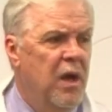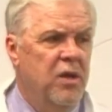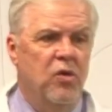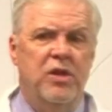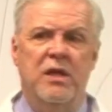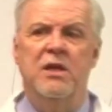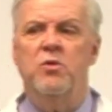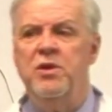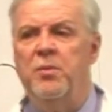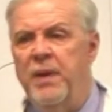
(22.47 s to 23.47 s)
you're dealing
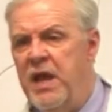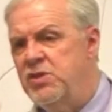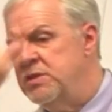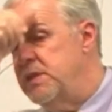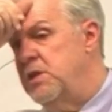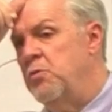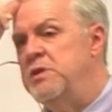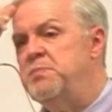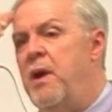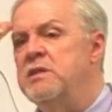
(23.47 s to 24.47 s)
with your patients and you're
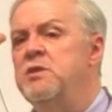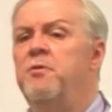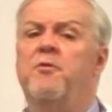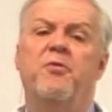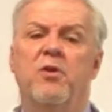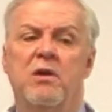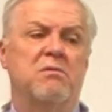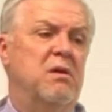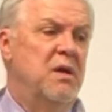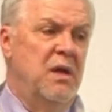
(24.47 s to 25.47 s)
responsible for
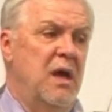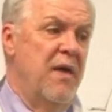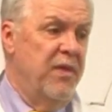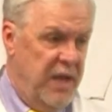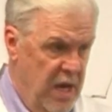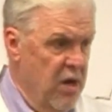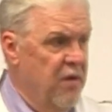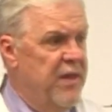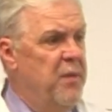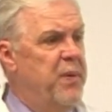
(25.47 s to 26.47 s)
the care of
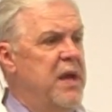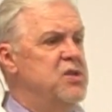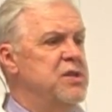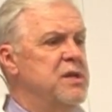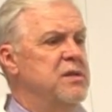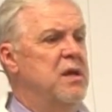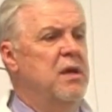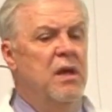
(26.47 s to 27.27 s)
that patient.